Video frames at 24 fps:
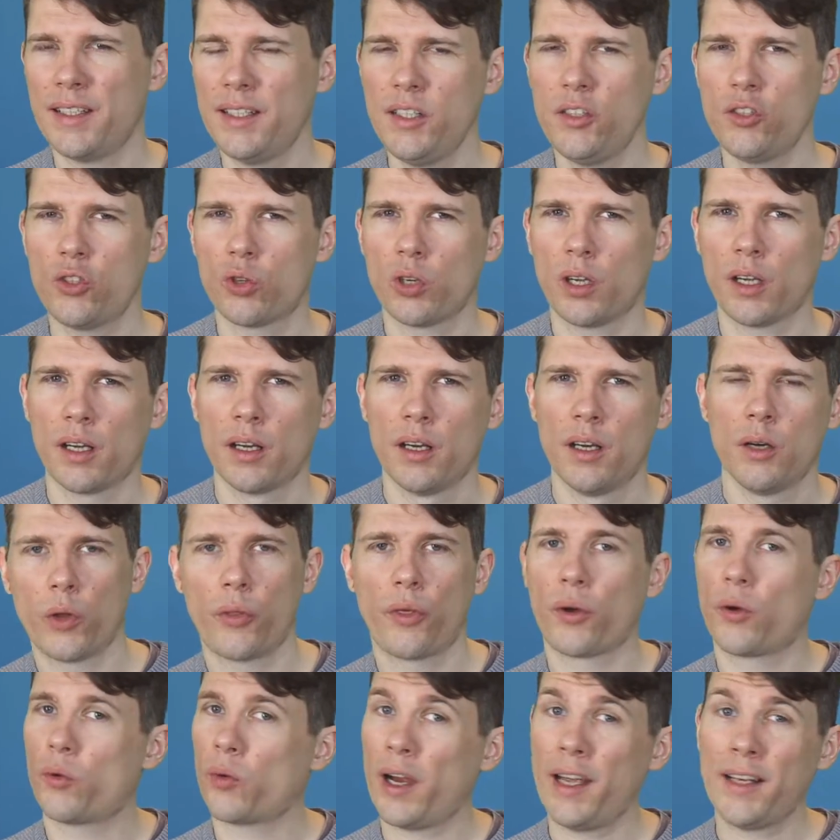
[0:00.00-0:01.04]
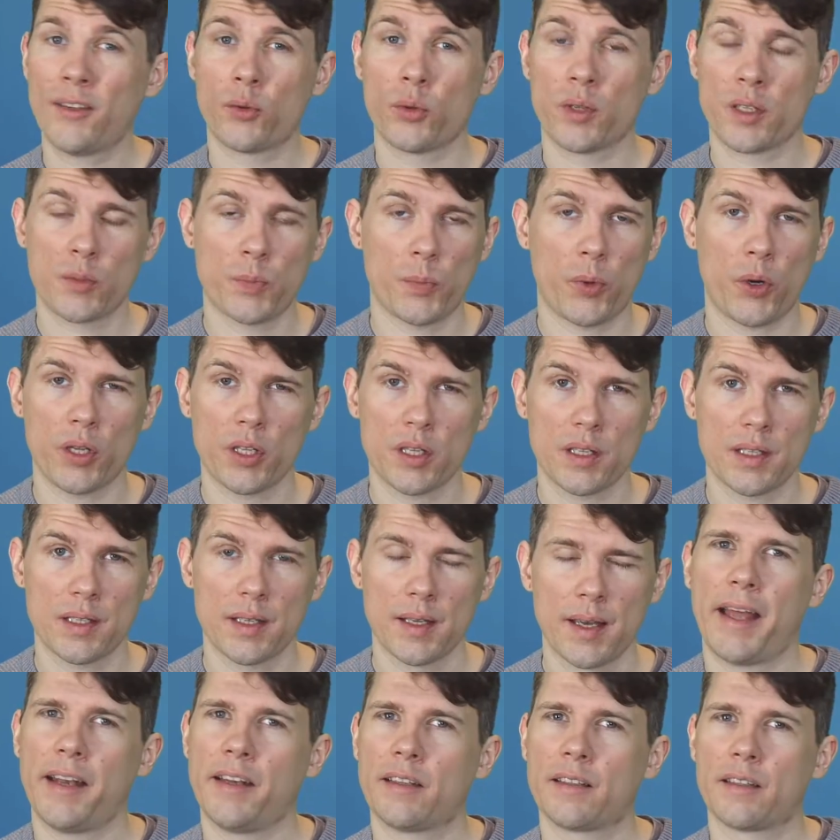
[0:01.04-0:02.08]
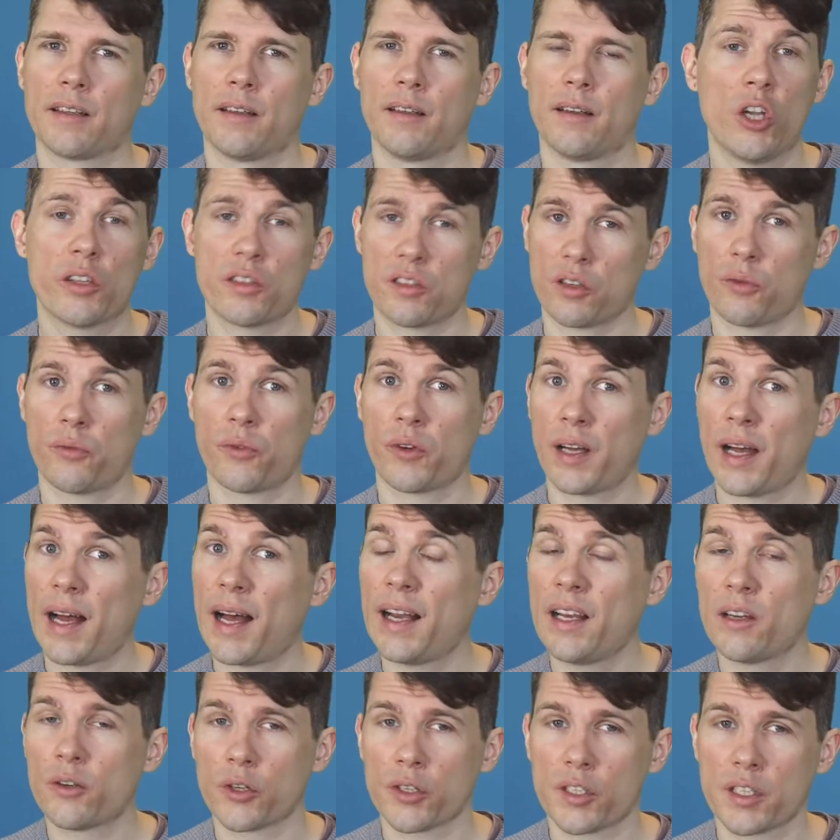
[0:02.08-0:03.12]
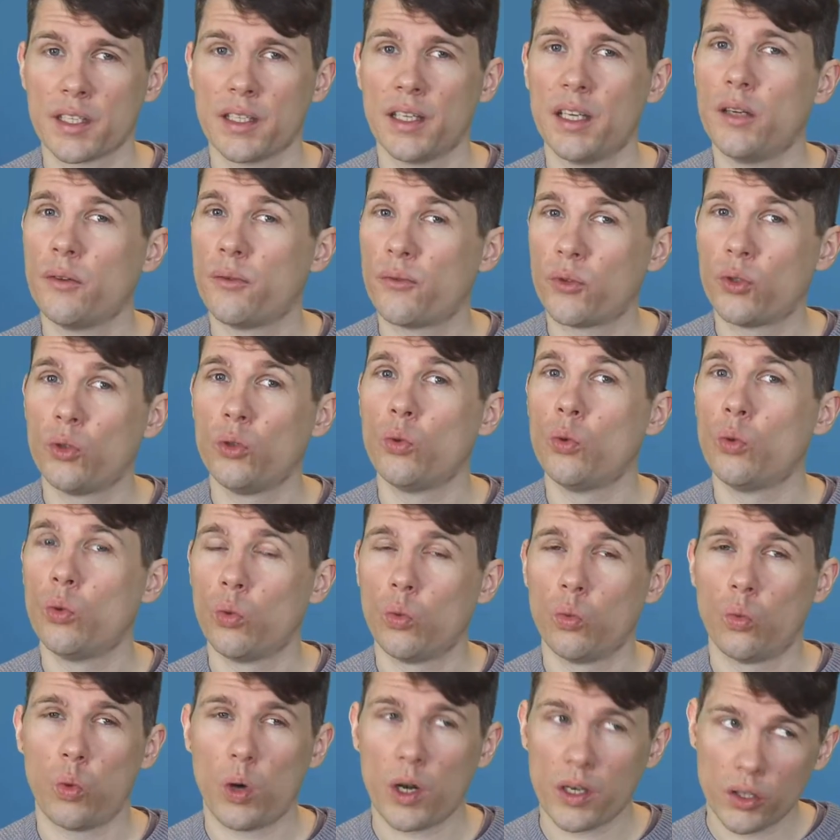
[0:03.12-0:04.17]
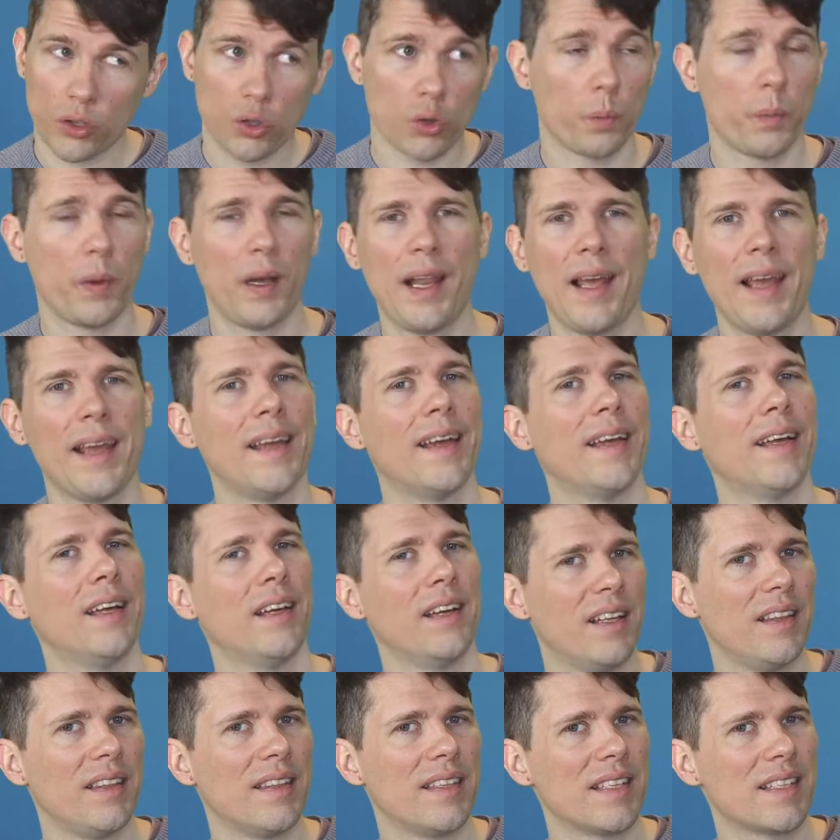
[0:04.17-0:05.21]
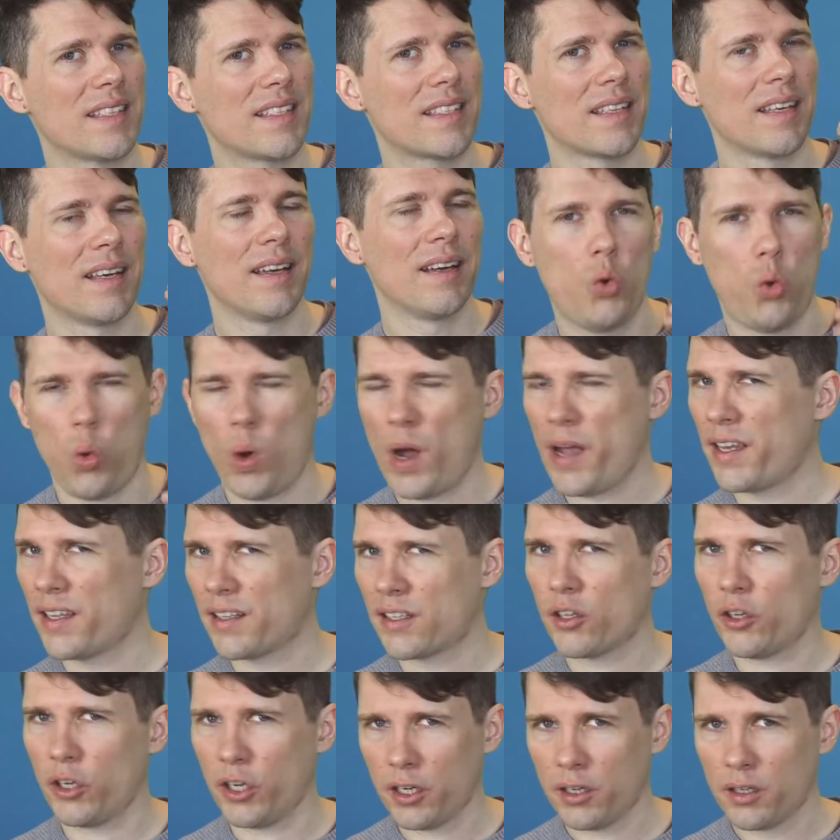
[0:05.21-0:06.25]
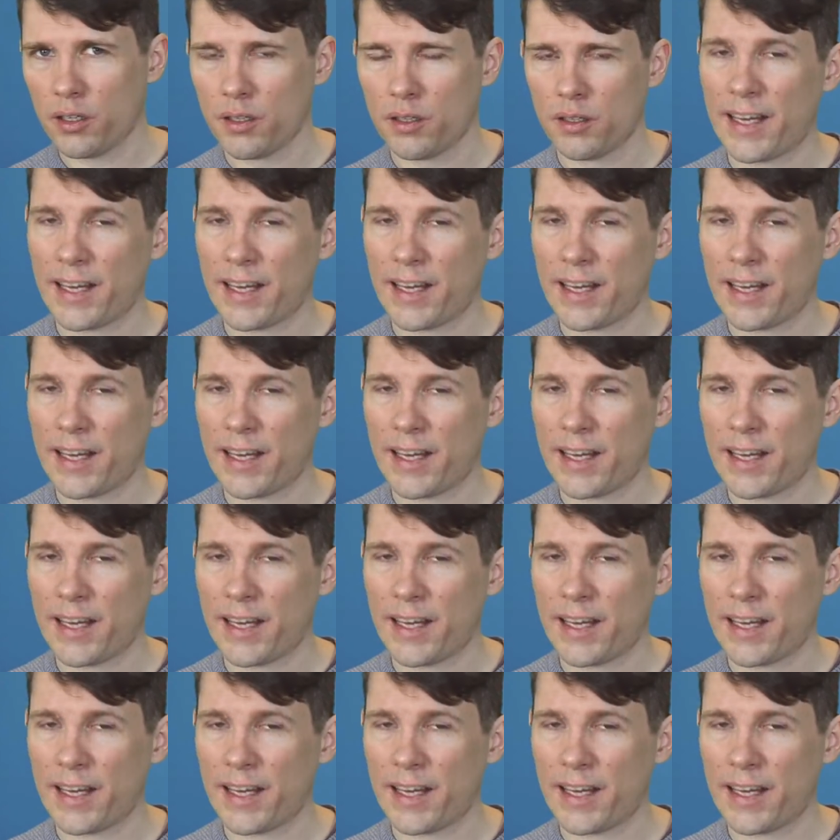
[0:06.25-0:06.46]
D string with a great response and lots of colors if you want to play in this quieter